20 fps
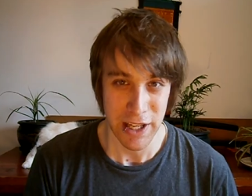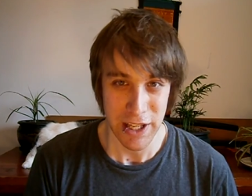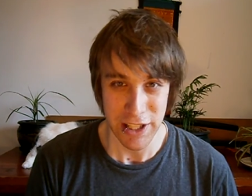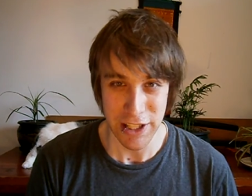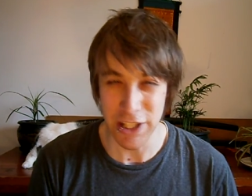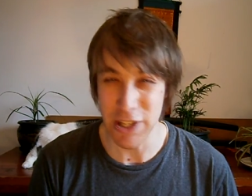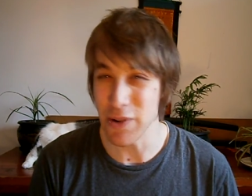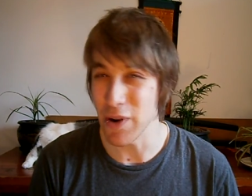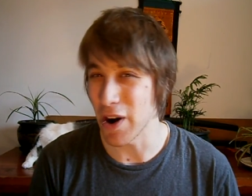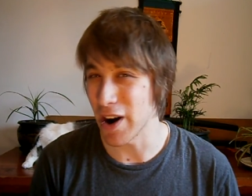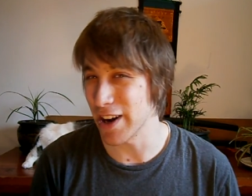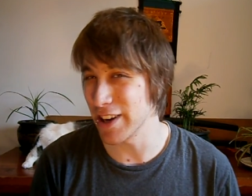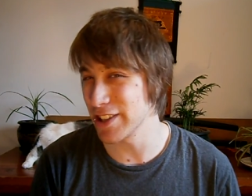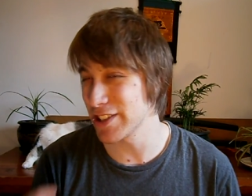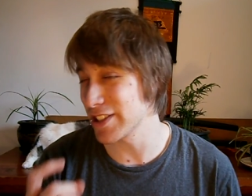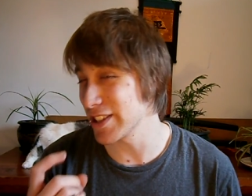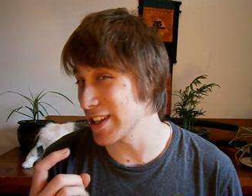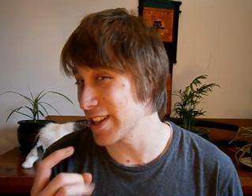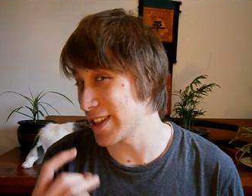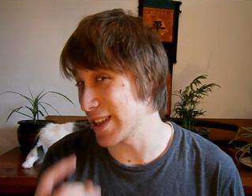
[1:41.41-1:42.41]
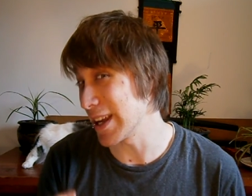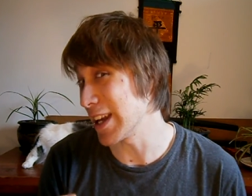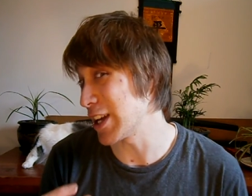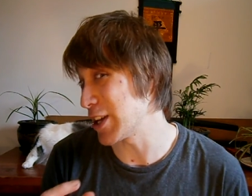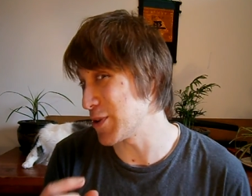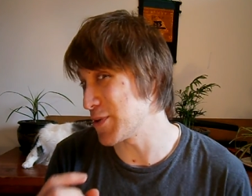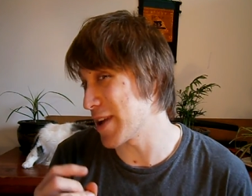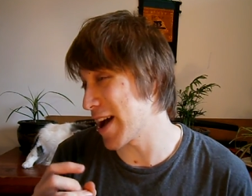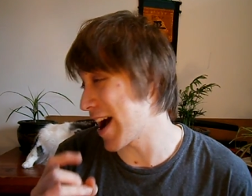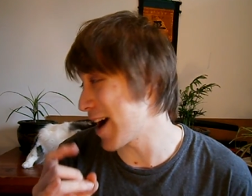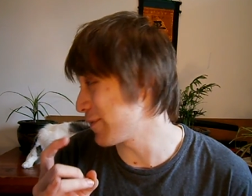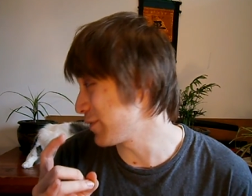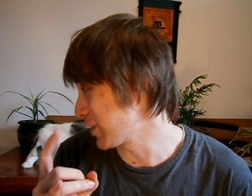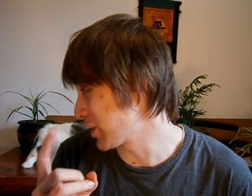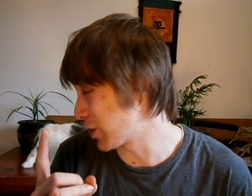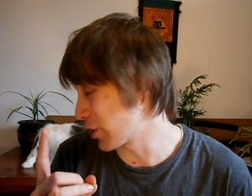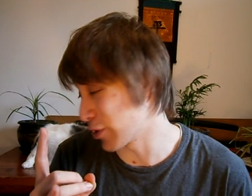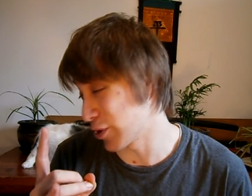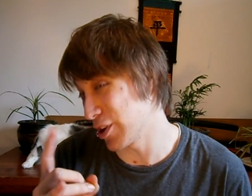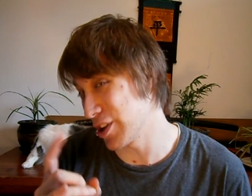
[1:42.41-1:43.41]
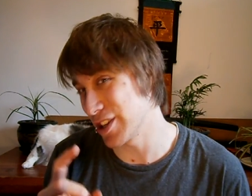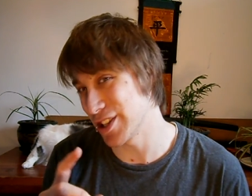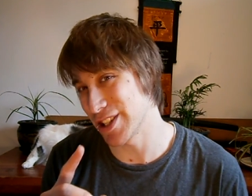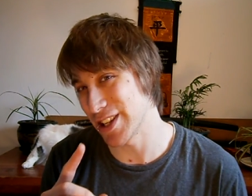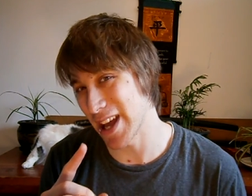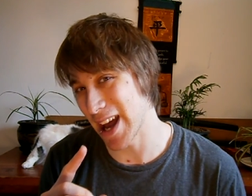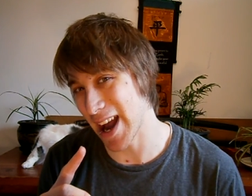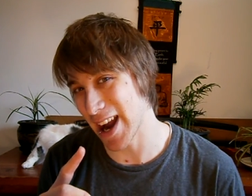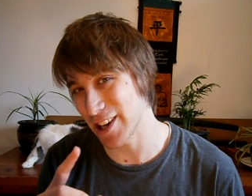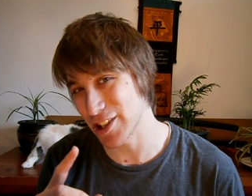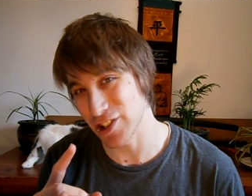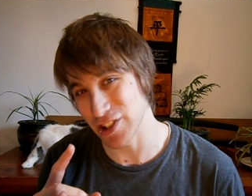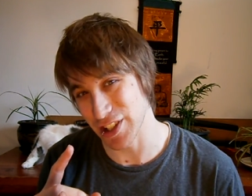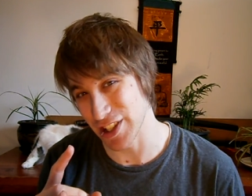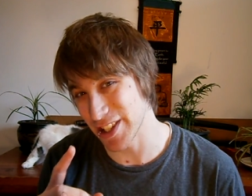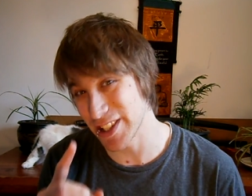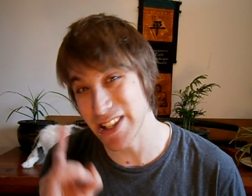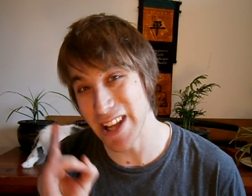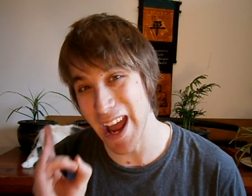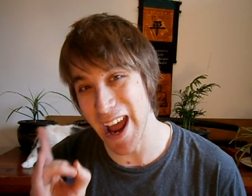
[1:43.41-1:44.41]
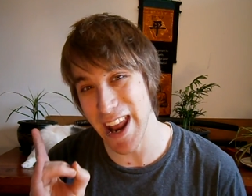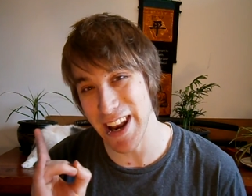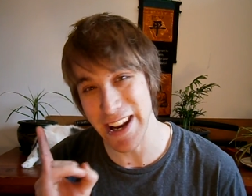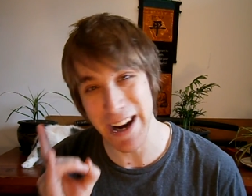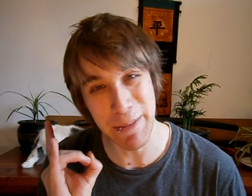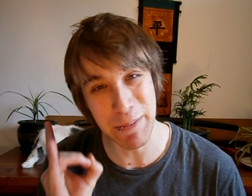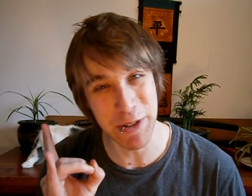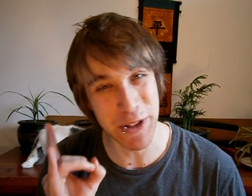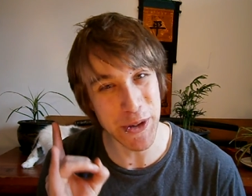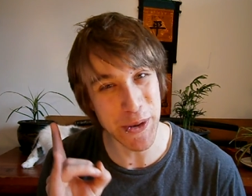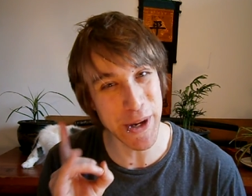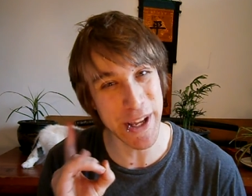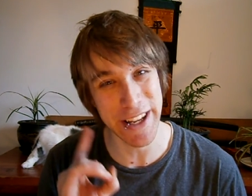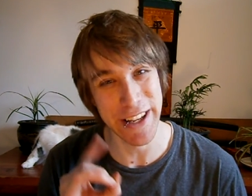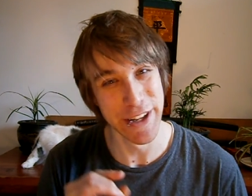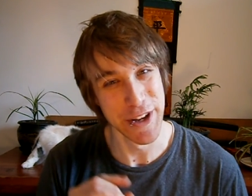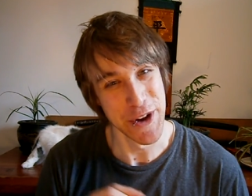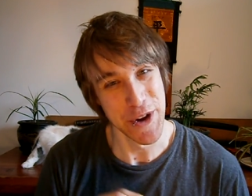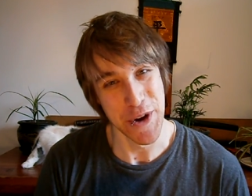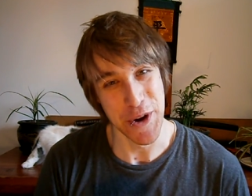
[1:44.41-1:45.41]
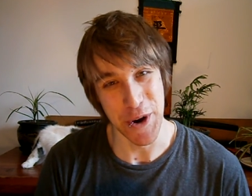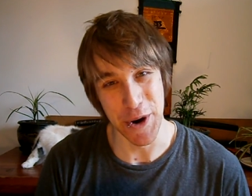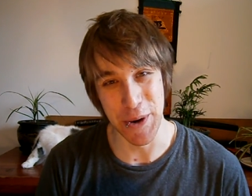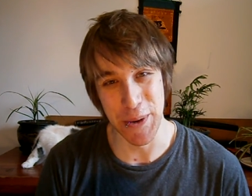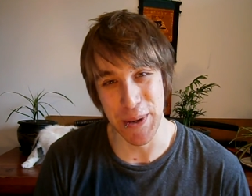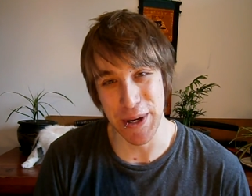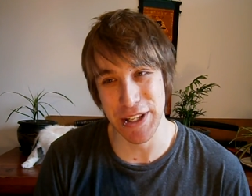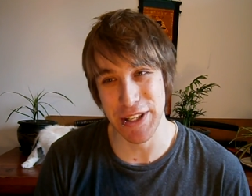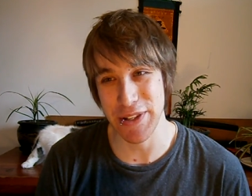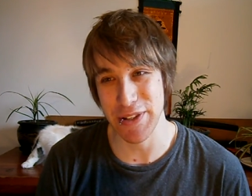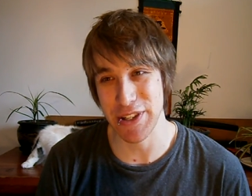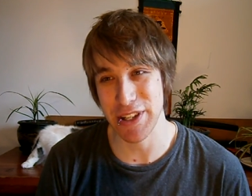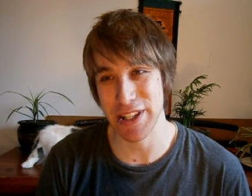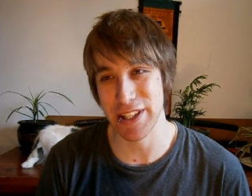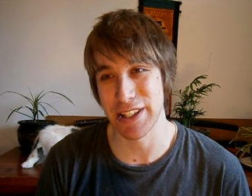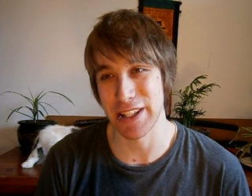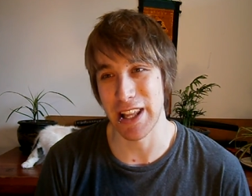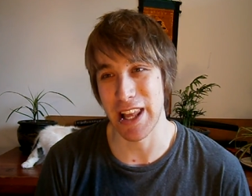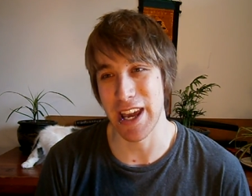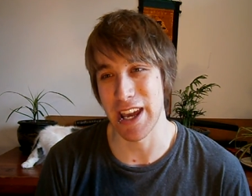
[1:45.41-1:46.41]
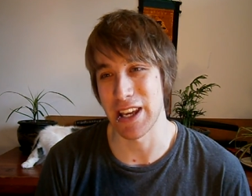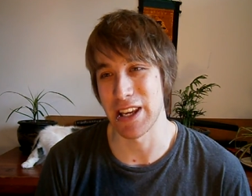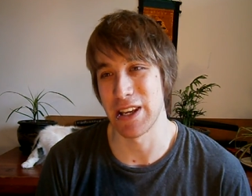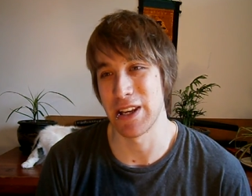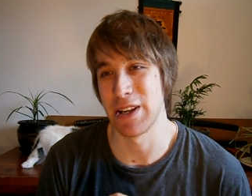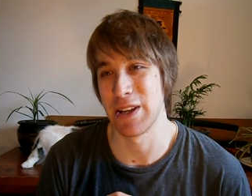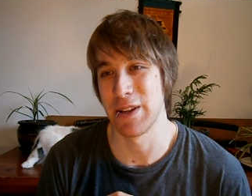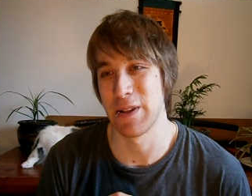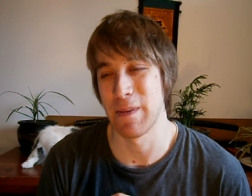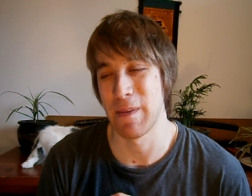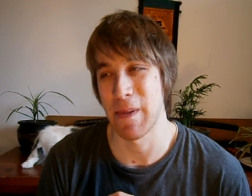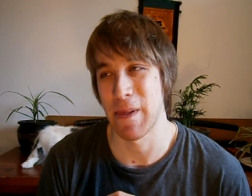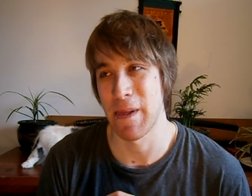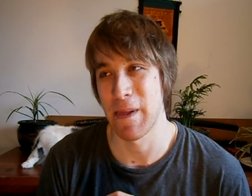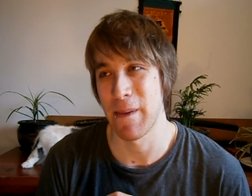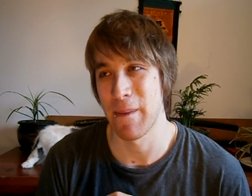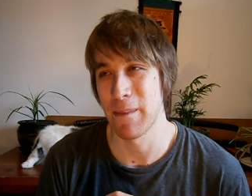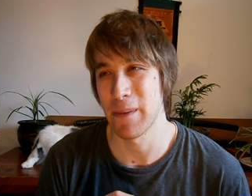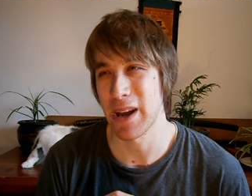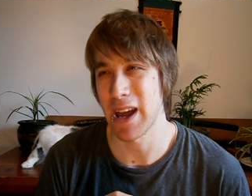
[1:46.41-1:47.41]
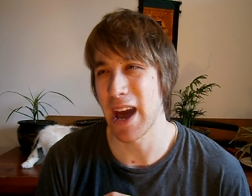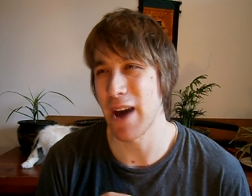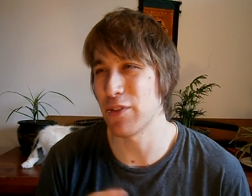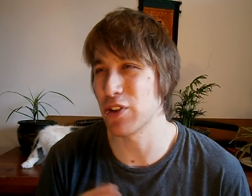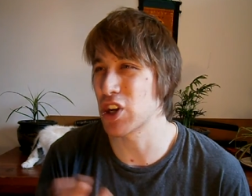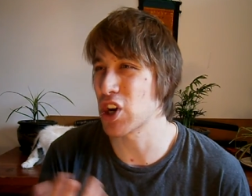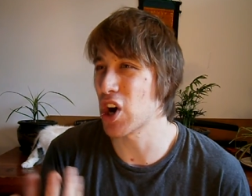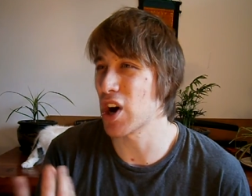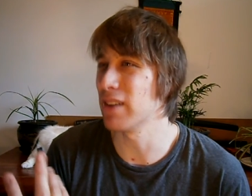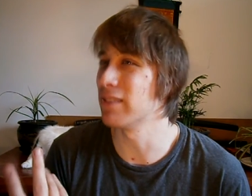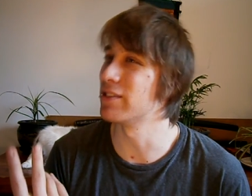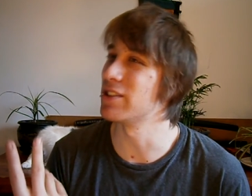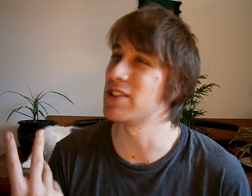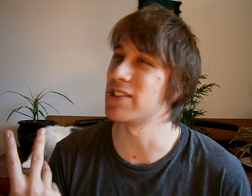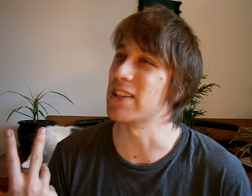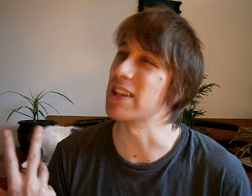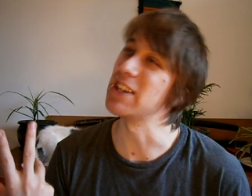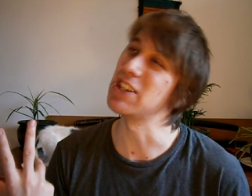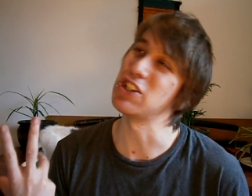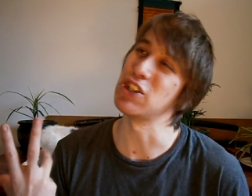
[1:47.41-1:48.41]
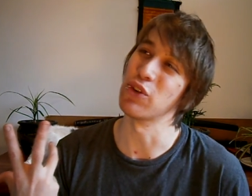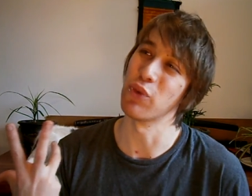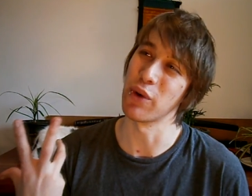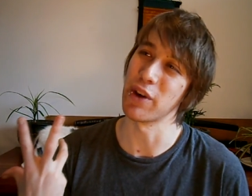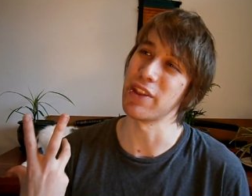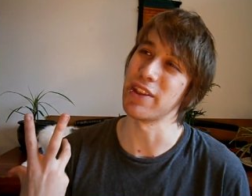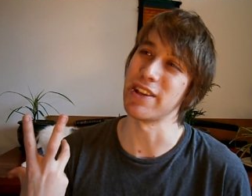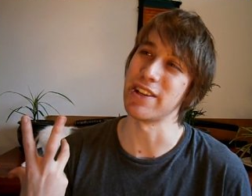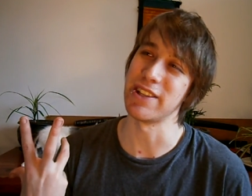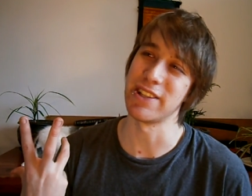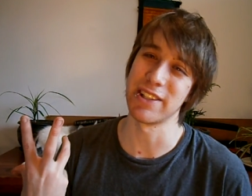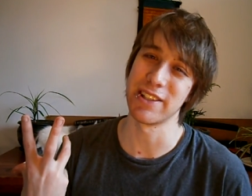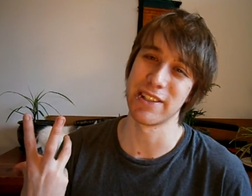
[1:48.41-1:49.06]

Do you honestly think you'd have the courage to actually stand up to it? Or would you just, like, have a conversation with it?